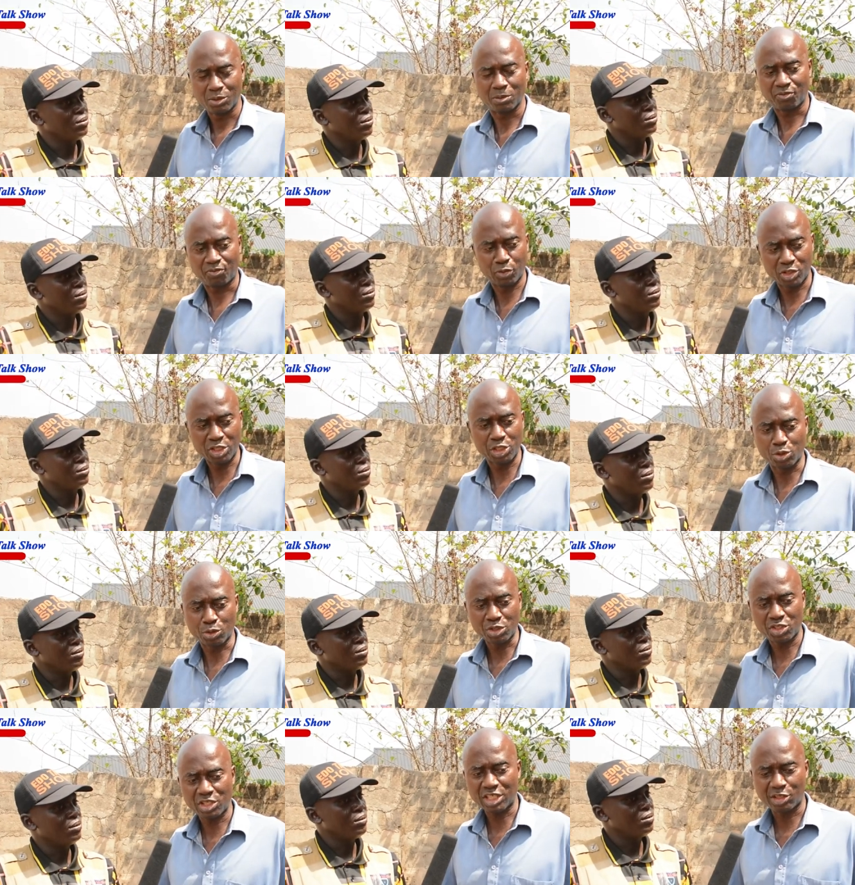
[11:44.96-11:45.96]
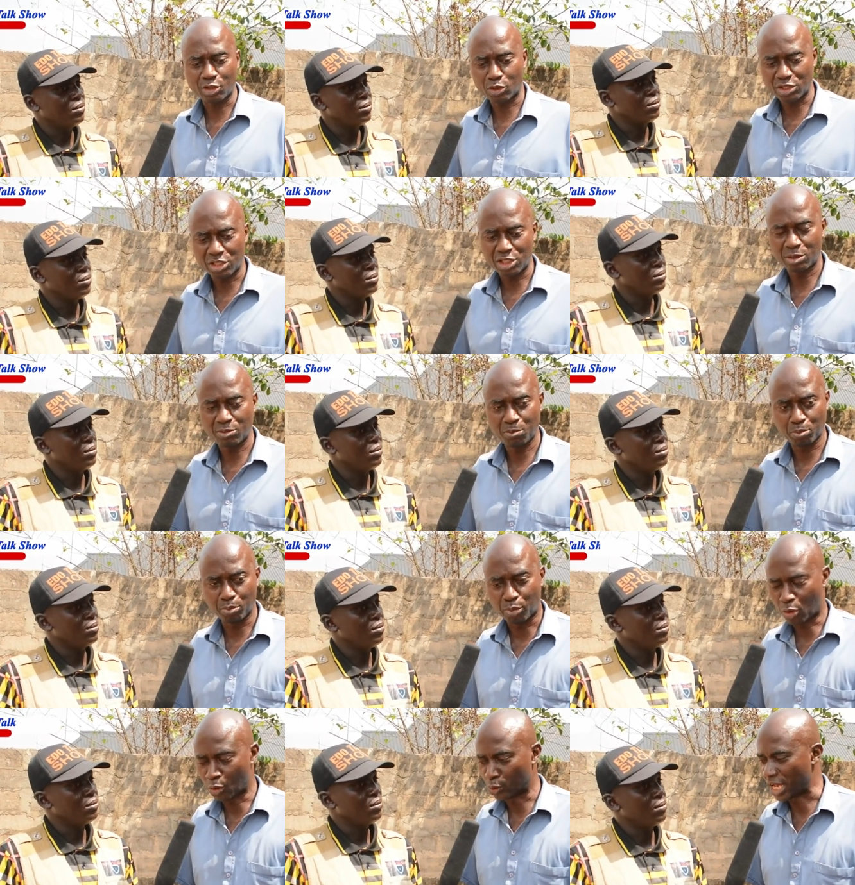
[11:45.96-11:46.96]
Speaker 1: If you reach, you see they don't dig
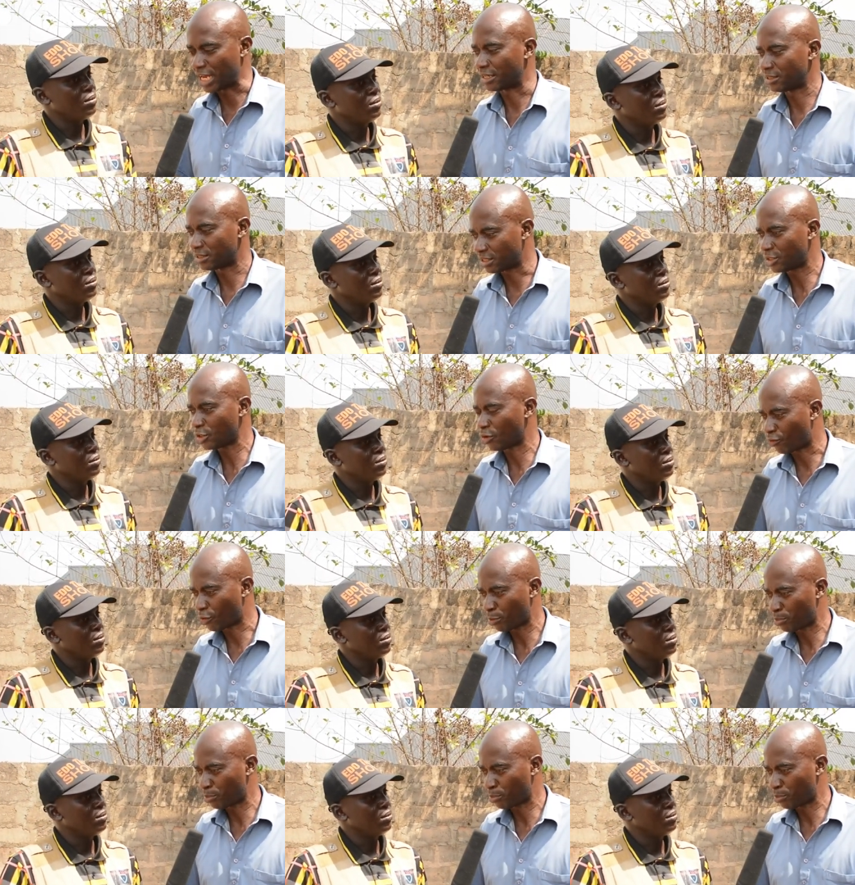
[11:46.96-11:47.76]
borehole like three or four